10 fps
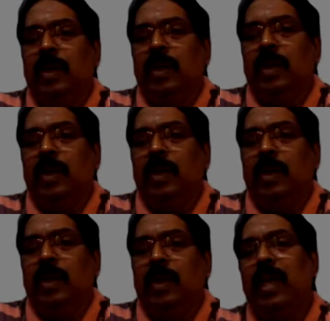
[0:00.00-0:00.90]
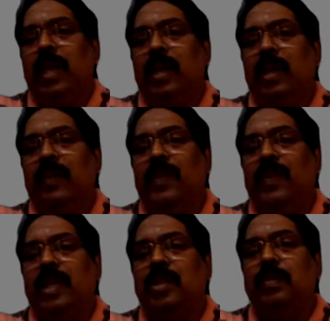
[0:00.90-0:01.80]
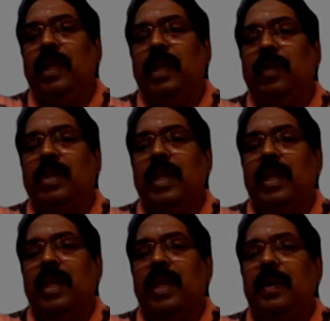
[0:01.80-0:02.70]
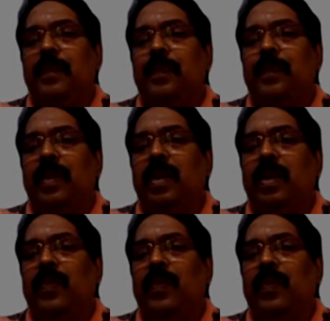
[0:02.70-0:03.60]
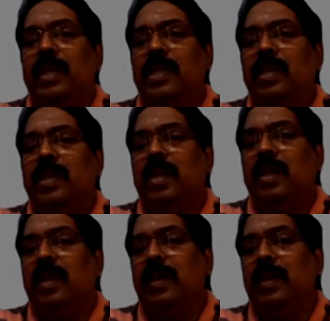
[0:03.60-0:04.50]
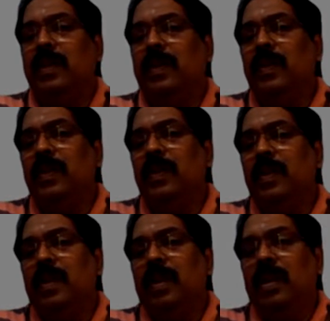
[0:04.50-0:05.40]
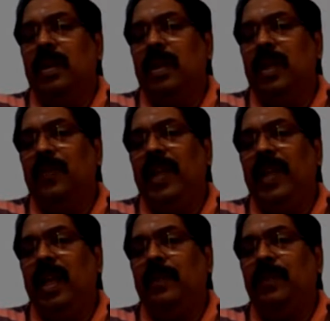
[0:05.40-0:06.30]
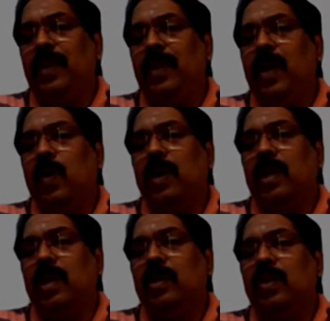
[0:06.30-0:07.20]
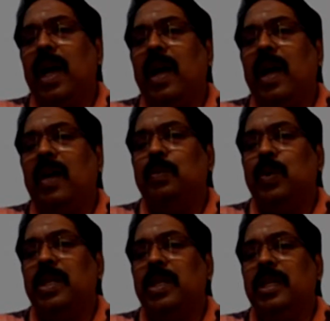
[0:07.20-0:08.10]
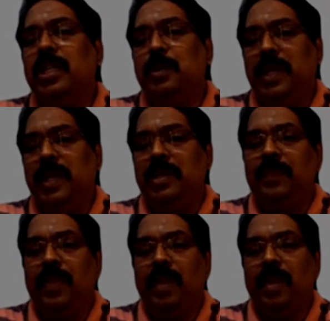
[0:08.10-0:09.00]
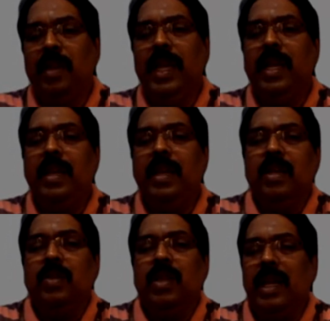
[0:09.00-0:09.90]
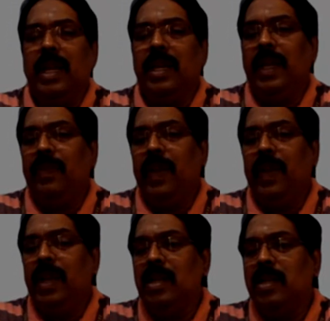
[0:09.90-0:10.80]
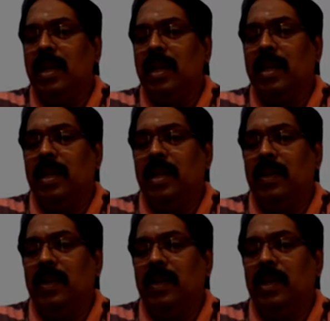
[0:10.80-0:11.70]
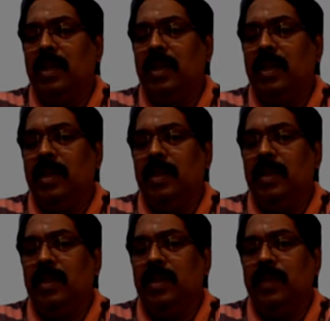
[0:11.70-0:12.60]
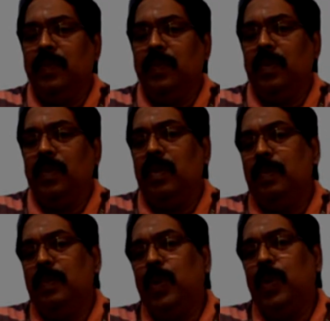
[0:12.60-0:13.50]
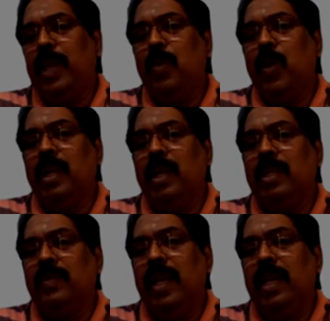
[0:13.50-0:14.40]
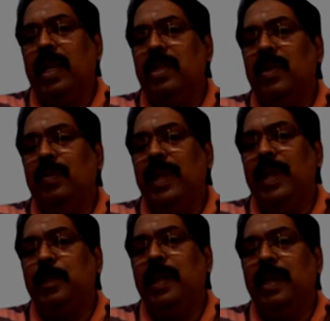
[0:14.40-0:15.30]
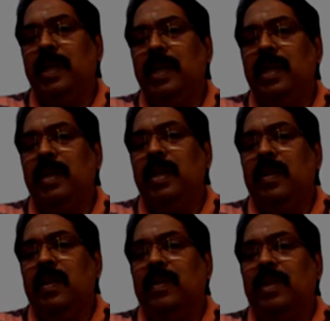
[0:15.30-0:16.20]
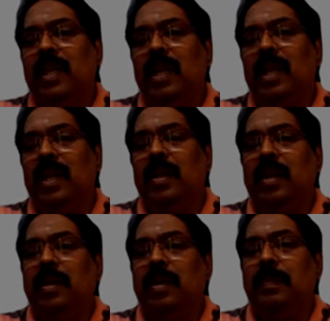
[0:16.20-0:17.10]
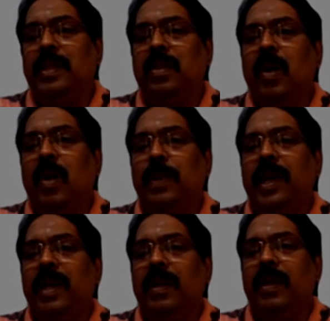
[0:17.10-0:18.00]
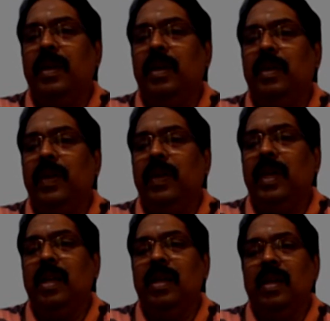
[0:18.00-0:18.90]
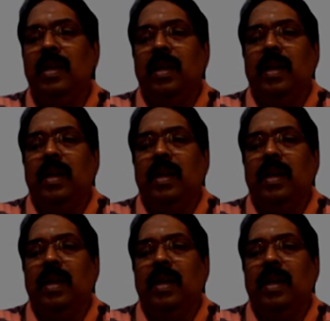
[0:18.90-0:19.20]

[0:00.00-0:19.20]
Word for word: two axle vehicle, ground vehicle, if it has to be investigated uh, for its uh, uh, uh lifting up from the ground and to have its motion in space, right? So already vehicles are uh, on uh, um, prototype model and vehicles have been experimented with a single person operating vehicle